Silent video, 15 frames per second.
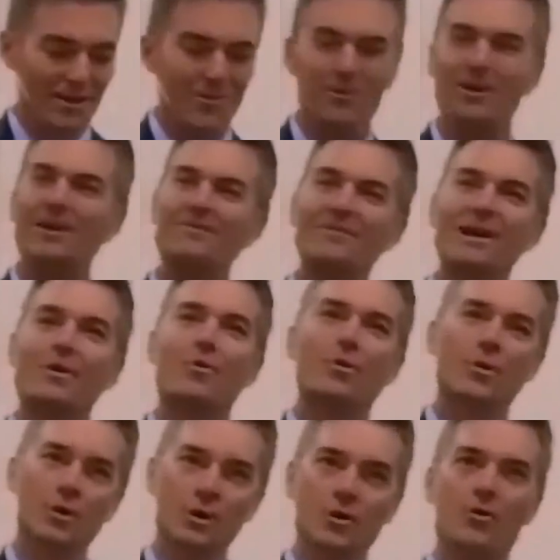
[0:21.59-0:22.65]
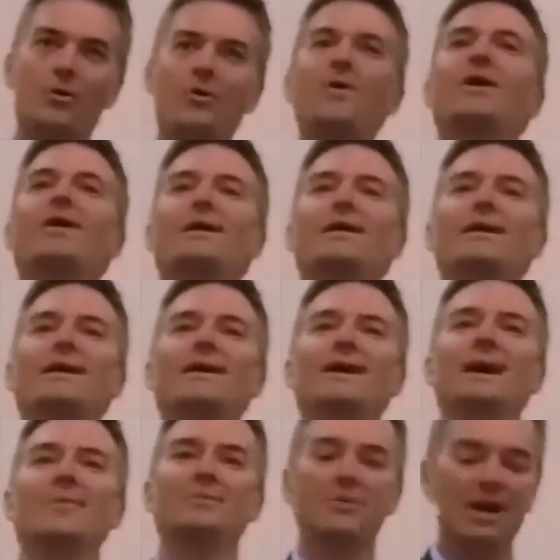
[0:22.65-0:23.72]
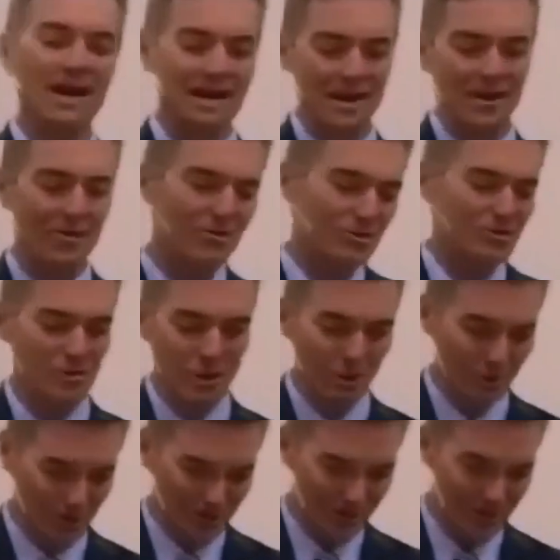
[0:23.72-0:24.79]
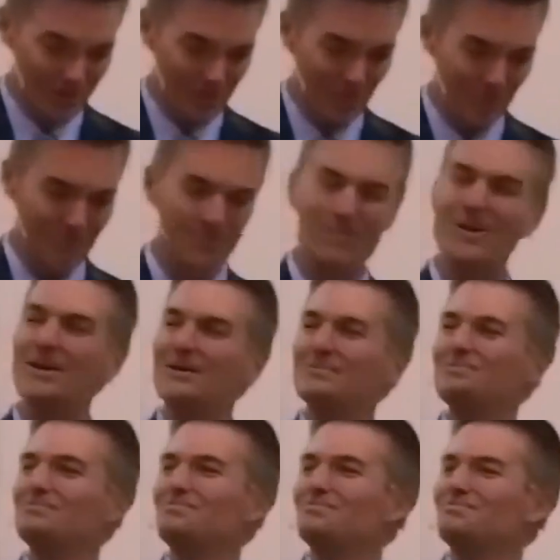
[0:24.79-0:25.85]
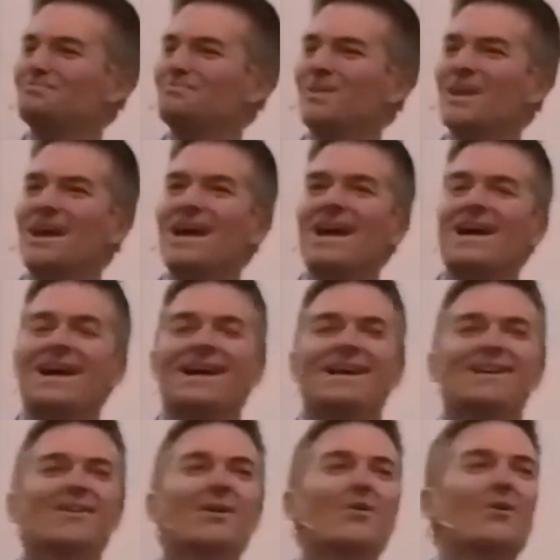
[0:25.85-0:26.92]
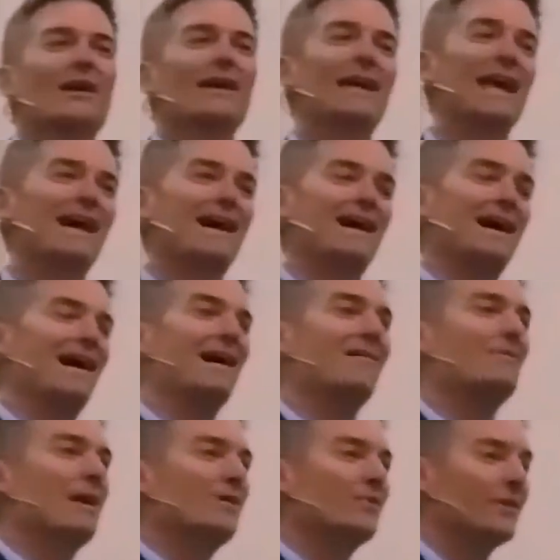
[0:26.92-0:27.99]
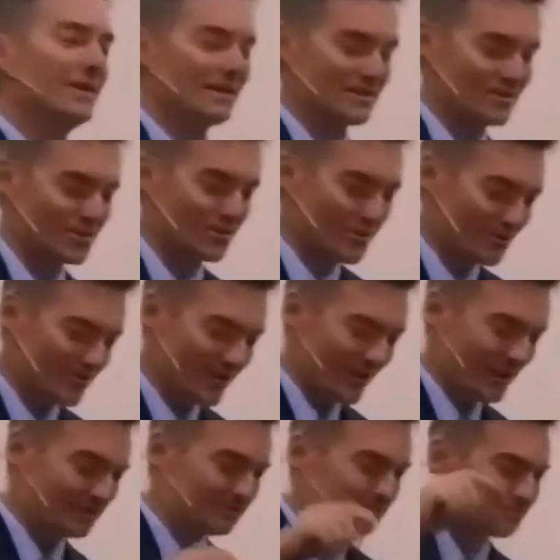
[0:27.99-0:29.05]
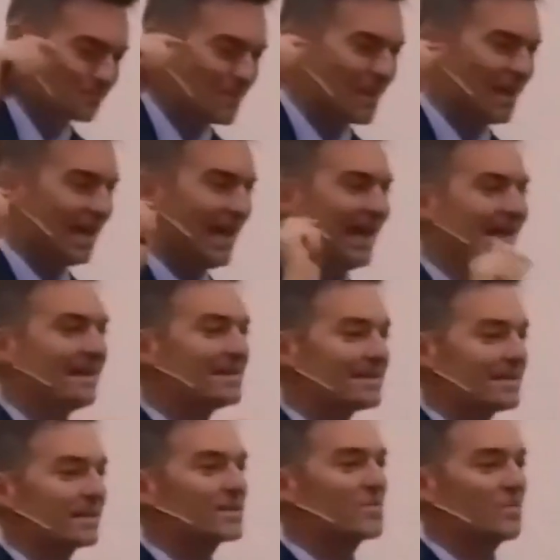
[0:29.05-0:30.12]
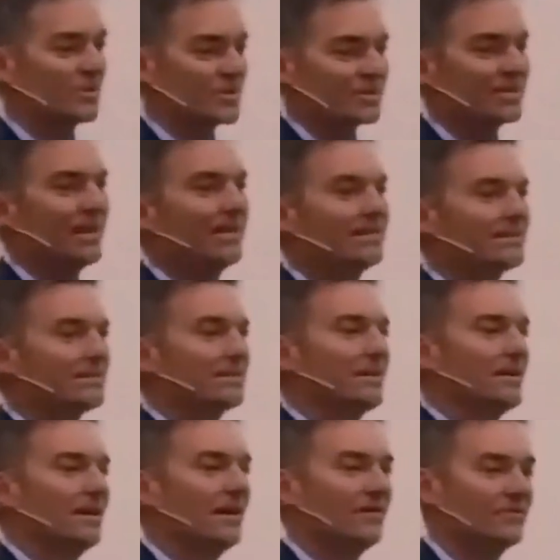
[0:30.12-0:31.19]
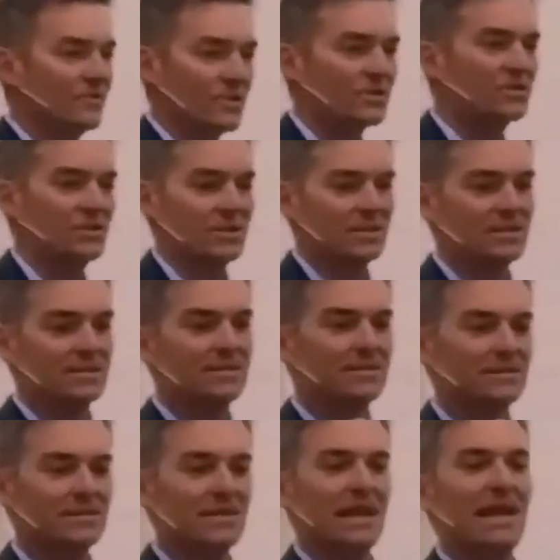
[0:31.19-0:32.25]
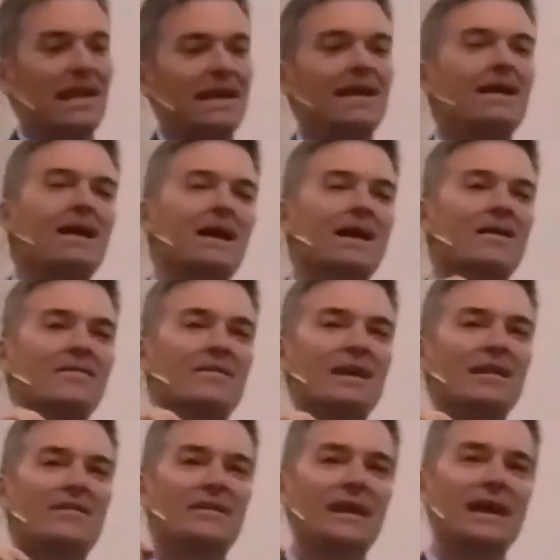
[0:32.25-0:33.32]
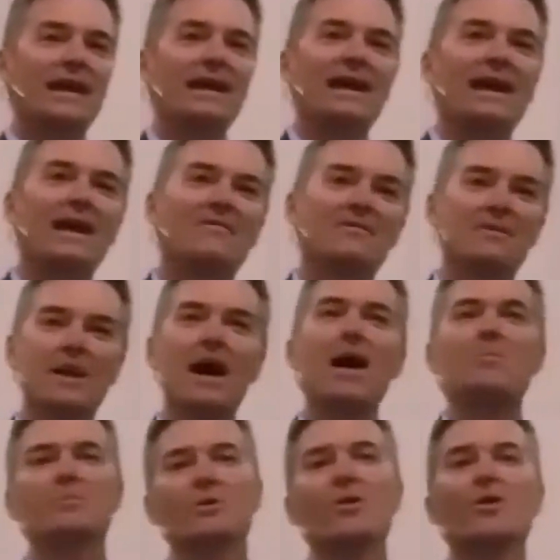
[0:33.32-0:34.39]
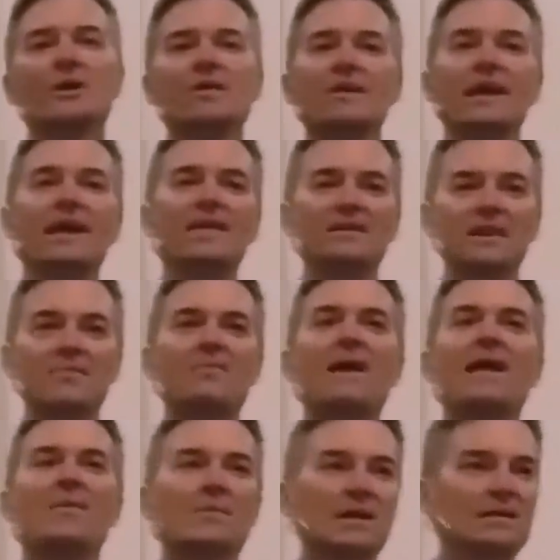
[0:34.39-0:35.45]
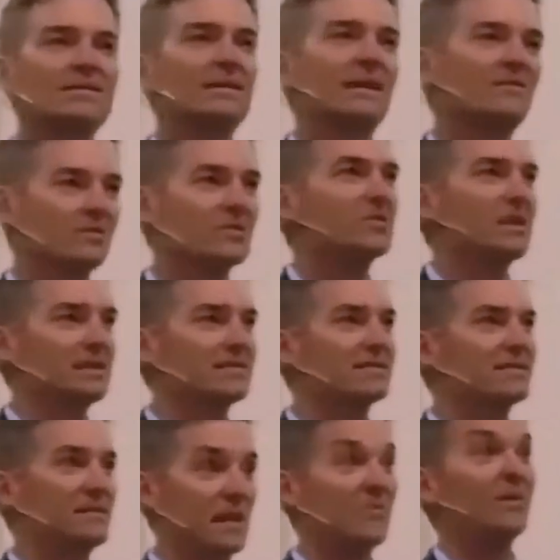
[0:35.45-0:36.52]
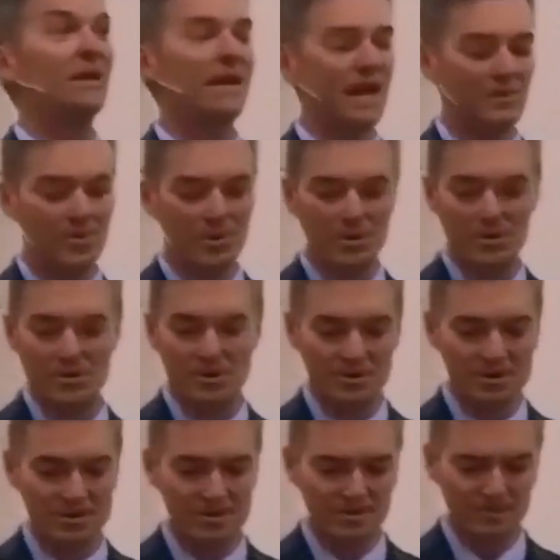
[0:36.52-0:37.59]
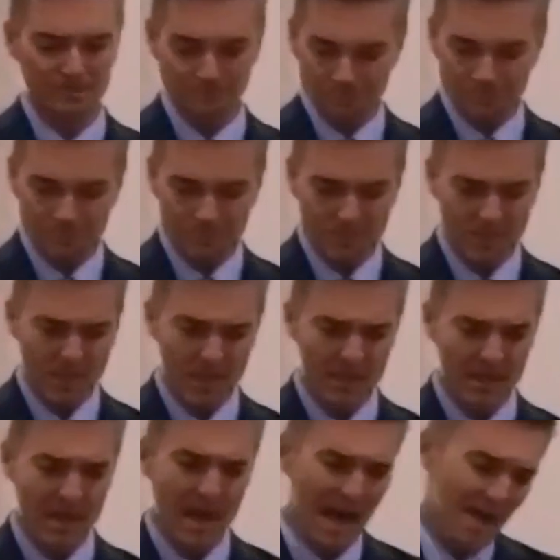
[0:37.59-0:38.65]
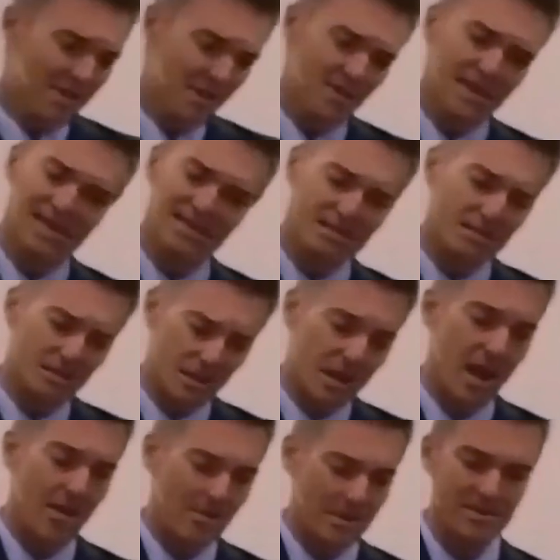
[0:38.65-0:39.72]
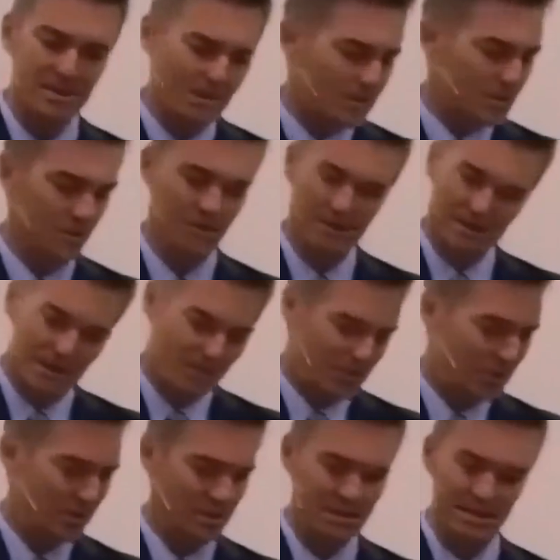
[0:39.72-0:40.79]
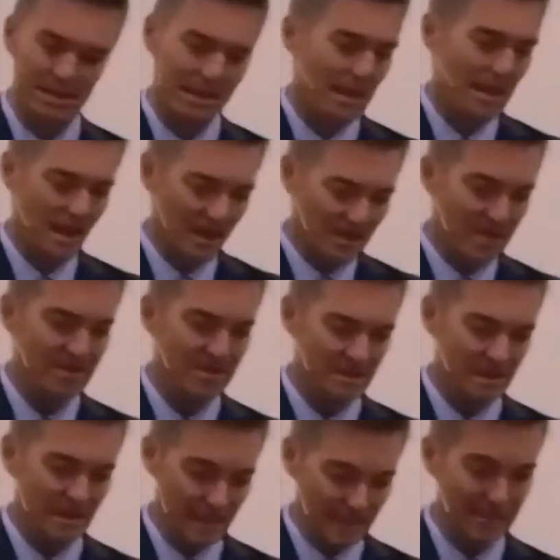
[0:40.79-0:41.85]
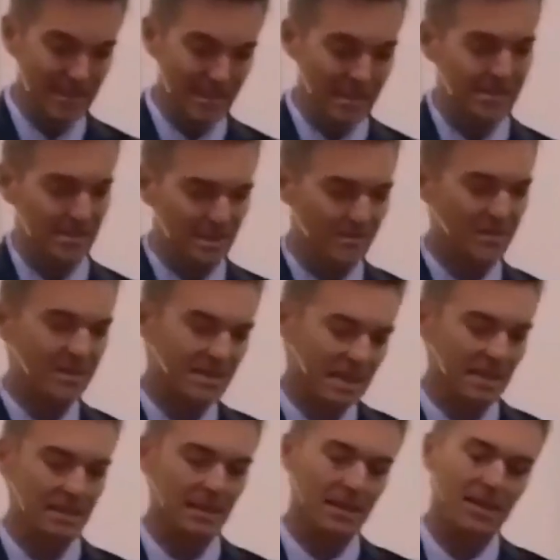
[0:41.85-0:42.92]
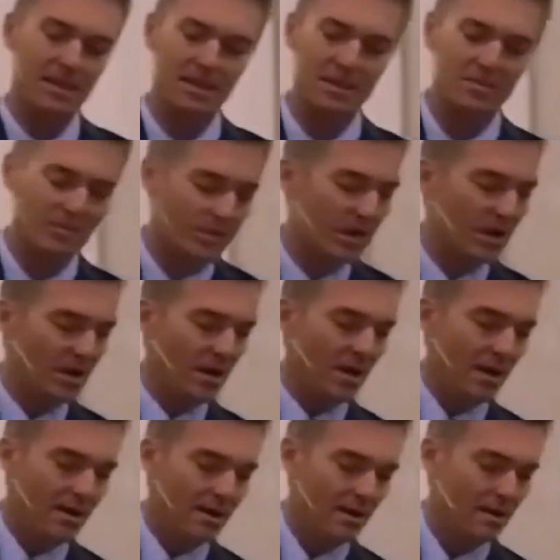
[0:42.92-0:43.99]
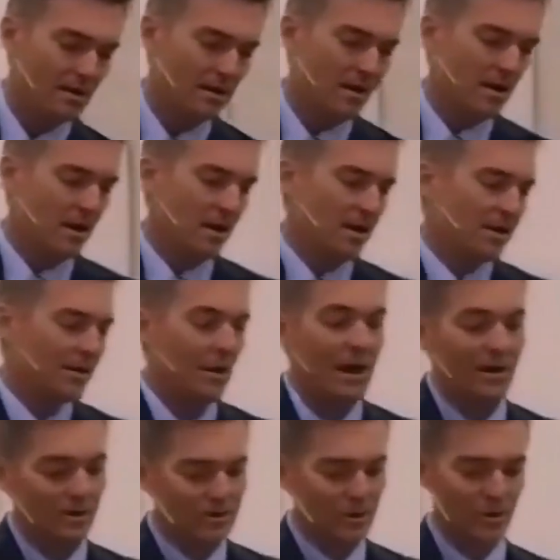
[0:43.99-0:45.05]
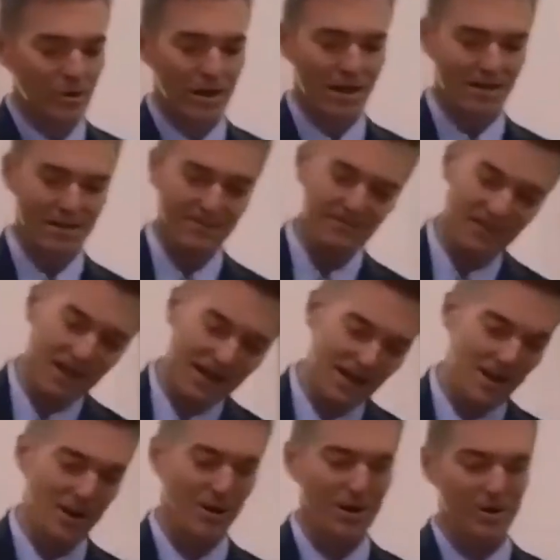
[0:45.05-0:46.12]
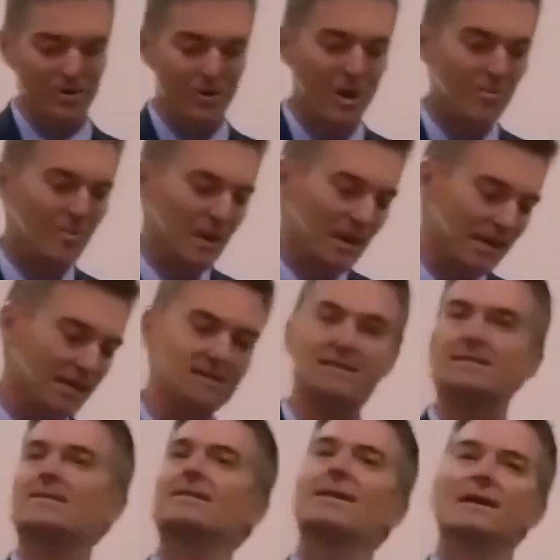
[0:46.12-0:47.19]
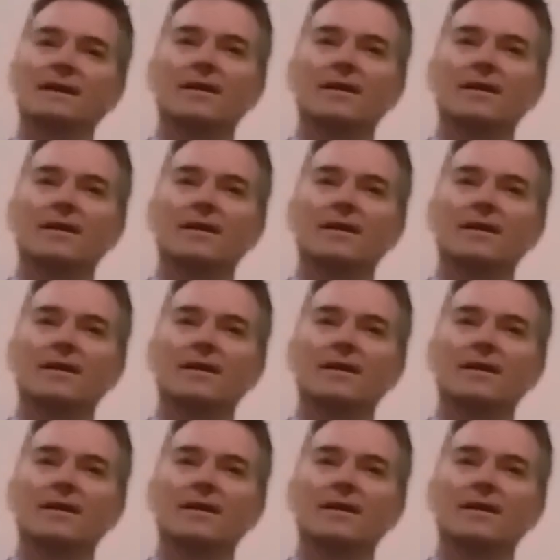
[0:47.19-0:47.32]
We're kind of like, phew, I'm glad I don't struggle with this one. You know, like I read a survey, 86% of Christians say that they have not broken the eighth commandment ever since they became Christians. And I think that's the common assumption. The assumption is that this is the easiest of the 10 to keep. You know, I don't do Grand Theft Auto, I don't rob banks.